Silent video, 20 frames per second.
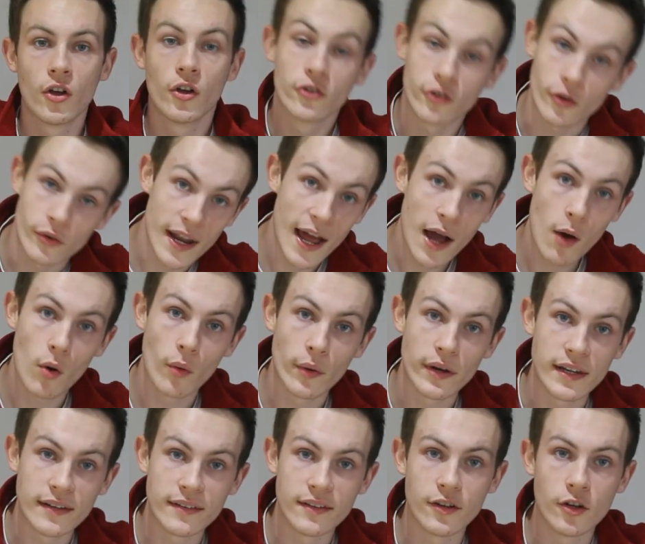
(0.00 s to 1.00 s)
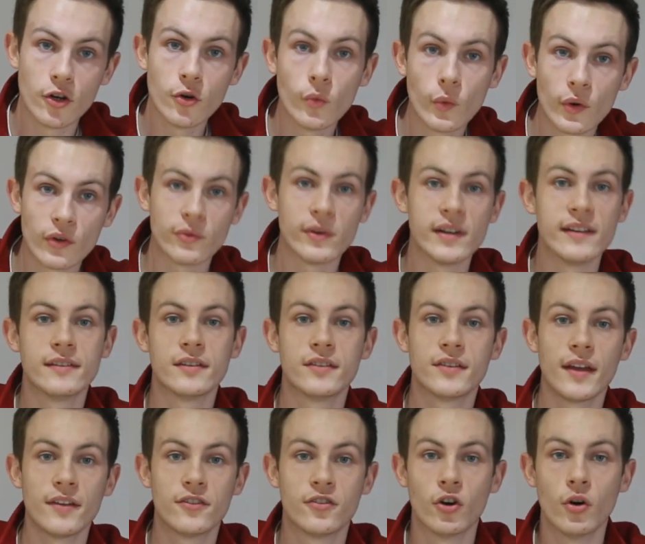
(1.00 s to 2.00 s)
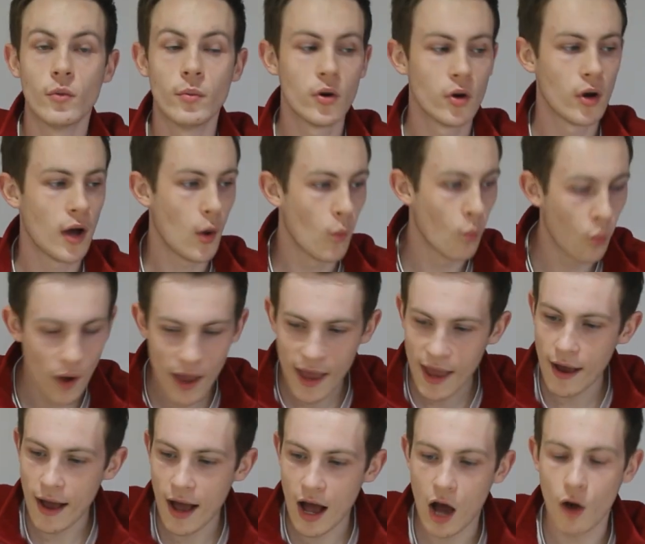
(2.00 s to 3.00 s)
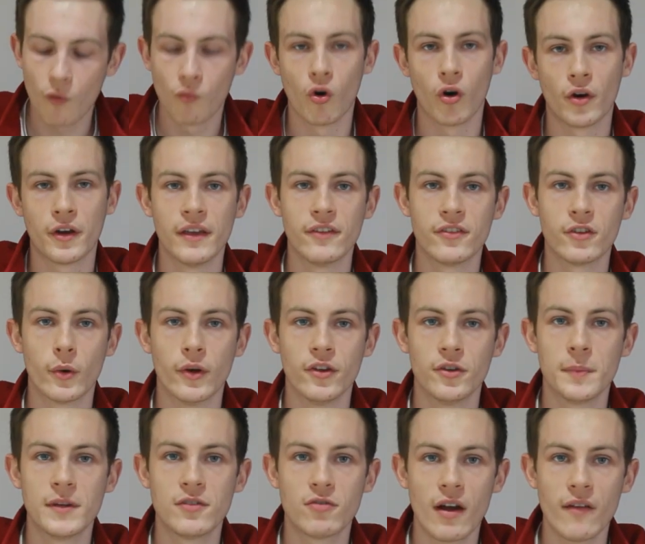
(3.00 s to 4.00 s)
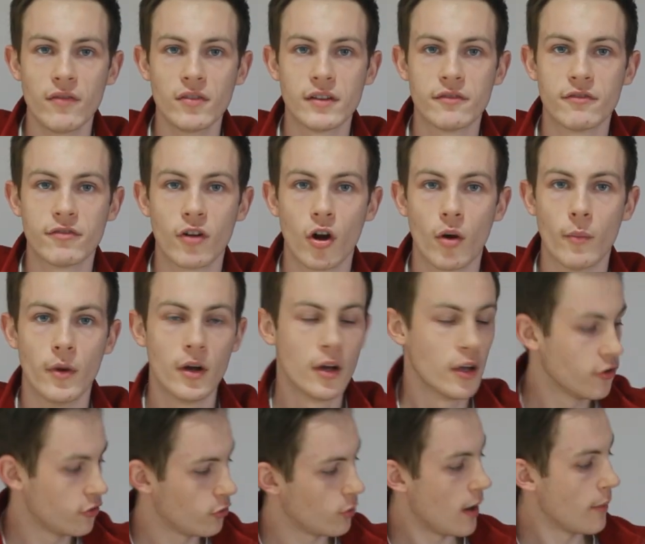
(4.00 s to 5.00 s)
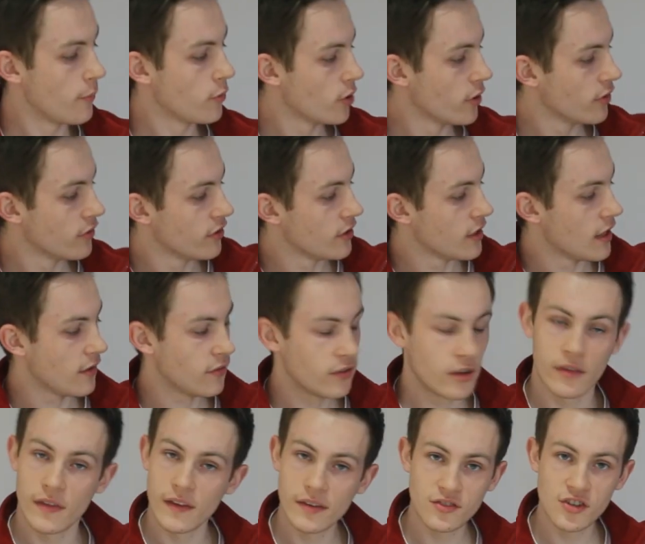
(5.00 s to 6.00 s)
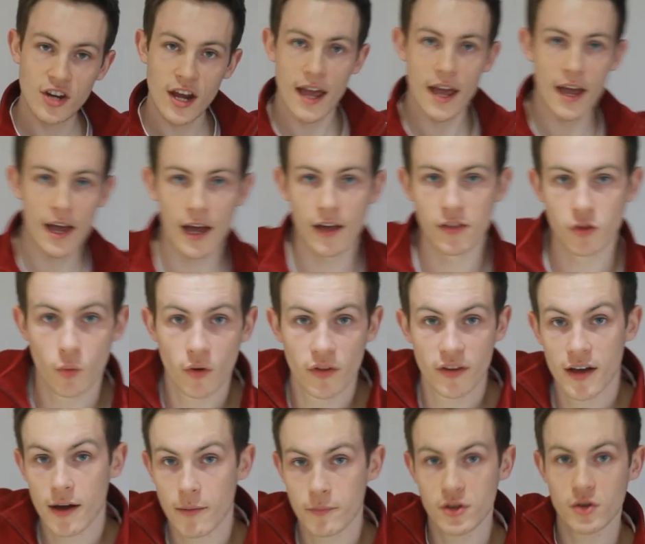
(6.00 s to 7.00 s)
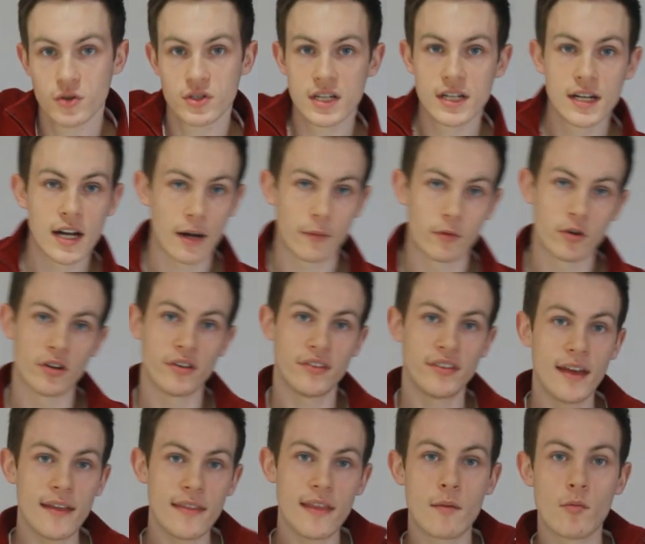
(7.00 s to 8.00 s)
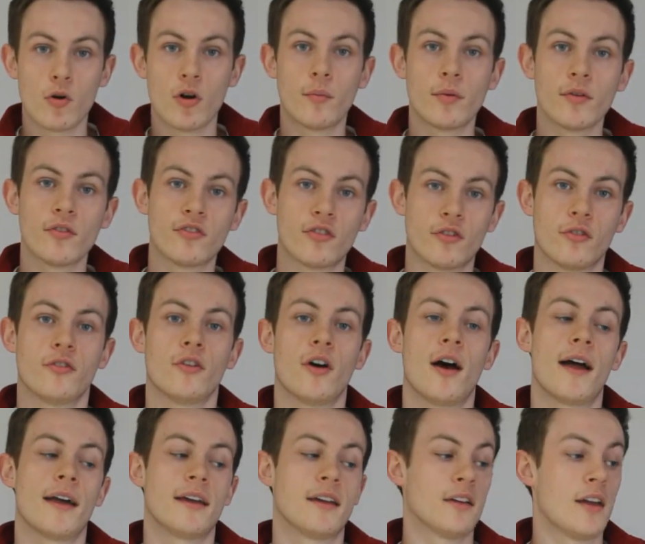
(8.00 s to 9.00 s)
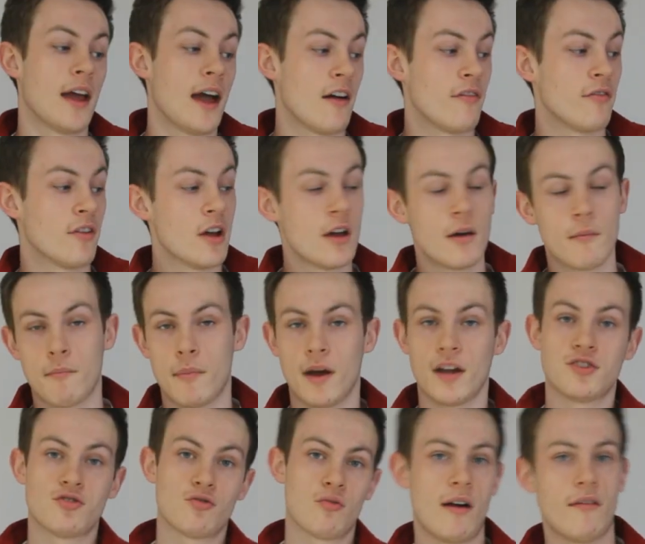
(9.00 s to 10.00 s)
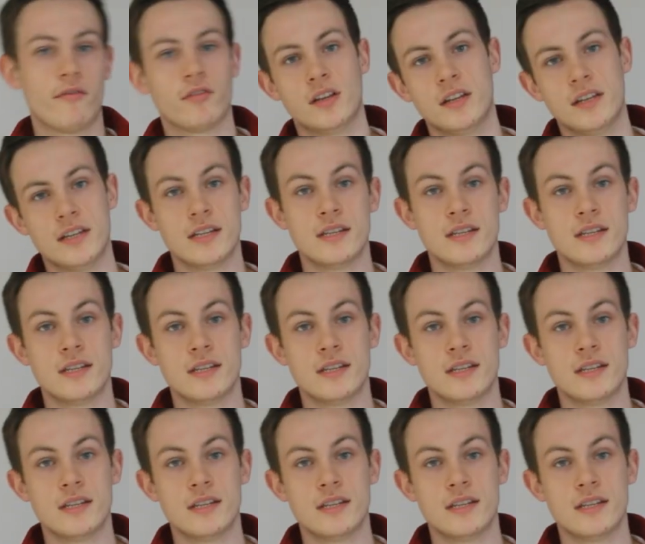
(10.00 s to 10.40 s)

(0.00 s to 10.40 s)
So now what we need to do is we need to set up where our rocket's going to be traveling from. So I'm going to get this chair and the one that I'm using, I'm going to set them up so that I can have my traveling